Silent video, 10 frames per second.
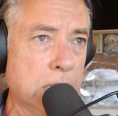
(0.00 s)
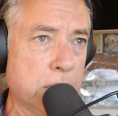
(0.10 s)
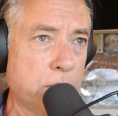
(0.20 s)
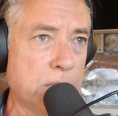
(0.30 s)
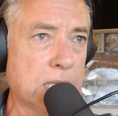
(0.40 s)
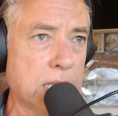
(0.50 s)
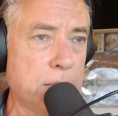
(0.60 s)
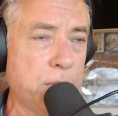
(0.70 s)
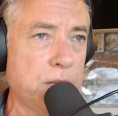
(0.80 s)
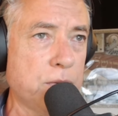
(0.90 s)
recently
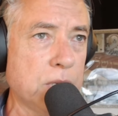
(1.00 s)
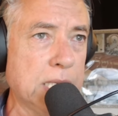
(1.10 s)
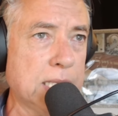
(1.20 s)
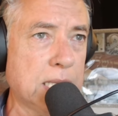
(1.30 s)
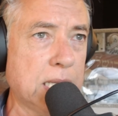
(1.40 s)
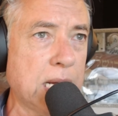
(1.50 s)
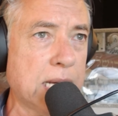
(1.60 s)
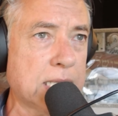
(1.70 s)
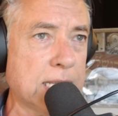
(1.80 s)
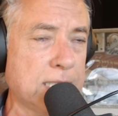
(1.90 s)
been released in the
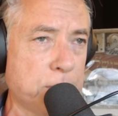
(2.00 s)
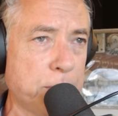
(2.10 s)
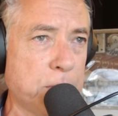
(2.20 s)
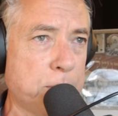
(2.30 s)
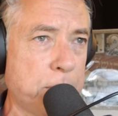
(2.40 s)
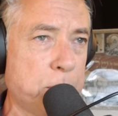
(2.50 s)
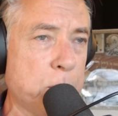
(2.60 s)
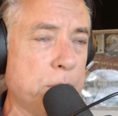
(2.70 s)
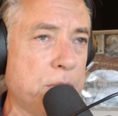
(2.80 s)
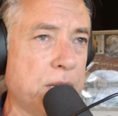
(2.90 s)
United States, but most people
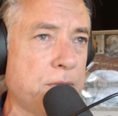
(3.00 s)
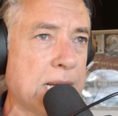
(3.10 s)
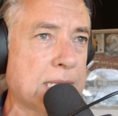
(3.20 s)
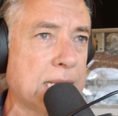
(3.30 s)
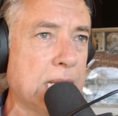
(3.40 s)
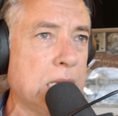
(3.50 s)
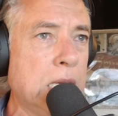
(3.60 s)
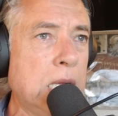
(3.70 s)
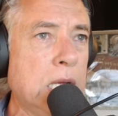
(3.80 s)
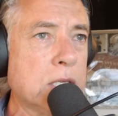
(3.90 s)
weren't being vaccinated.
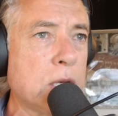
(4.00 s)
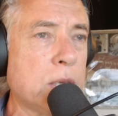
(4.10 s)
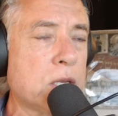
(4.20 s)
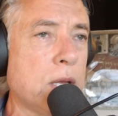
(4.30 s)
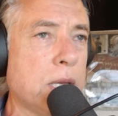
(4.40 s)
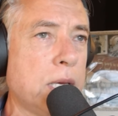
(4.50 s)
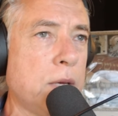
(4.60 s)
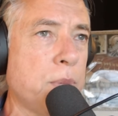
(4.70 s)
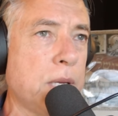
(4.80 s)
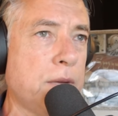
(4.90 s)
So I certainly
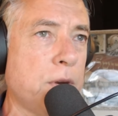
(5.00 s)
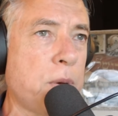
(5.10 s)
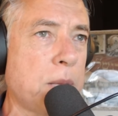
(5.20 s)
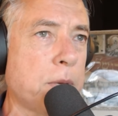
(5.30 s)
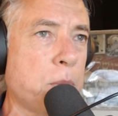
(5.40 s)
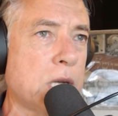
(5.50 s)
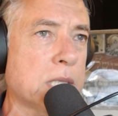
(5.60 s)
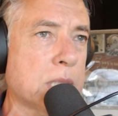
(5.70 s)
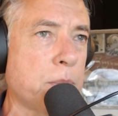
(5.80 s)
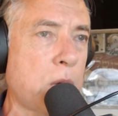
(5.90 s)
believe in a public
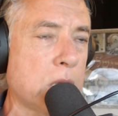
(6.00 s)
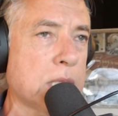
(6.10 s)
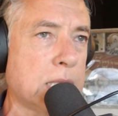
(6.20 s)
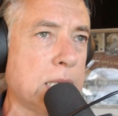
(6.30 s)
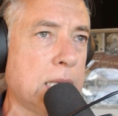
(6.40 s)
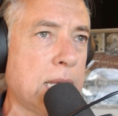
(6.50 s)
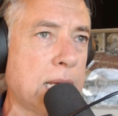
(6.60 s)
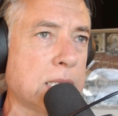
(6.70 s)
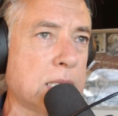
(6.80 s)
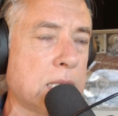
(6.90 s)
policy
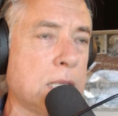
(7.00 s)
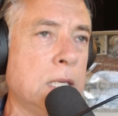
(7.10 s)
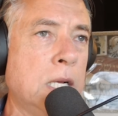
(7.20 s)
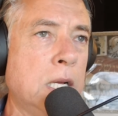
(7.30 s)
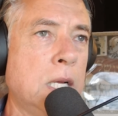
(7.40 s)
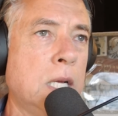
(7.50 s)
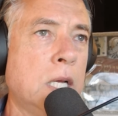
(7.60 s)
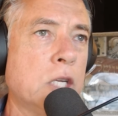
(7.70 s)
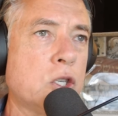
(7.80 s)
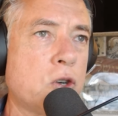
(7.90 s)
that
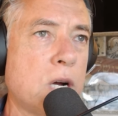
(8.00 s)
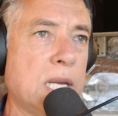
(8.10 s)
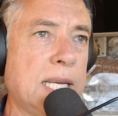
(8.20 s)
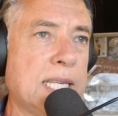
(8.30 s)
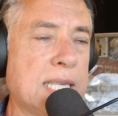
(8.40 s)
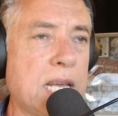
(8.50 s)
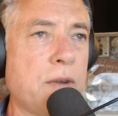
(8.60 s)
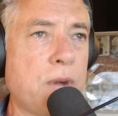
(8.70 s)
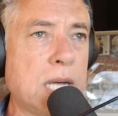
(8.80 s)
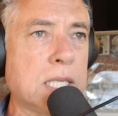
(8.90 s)
strongly
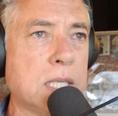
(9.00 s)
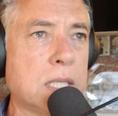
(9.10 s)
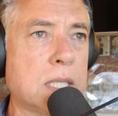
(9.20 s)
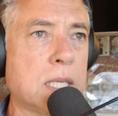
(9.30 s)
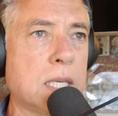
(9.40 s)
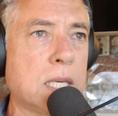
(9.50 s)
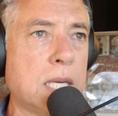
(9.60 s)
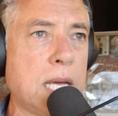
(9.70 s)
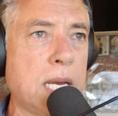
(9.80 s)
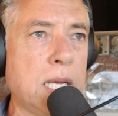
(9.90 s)
incentivizes
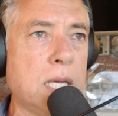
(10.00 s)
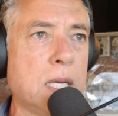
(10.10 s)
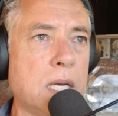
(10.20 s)
getting